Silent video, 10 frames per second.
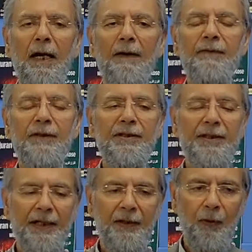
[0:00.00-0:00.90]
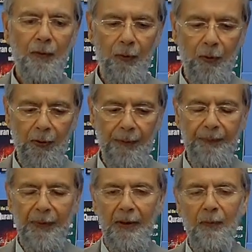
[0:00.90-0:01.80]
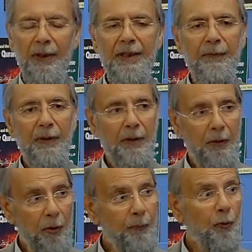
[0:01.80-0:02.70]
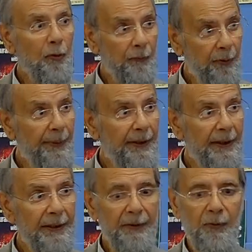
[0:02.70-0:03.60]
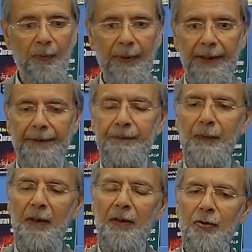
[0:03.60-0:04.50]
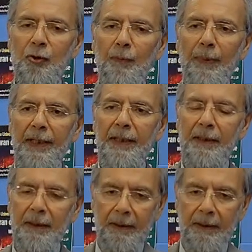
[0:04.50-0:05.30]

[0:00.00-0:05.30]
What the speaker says: after the Second World War, when there were a lot more women than there were men, so men,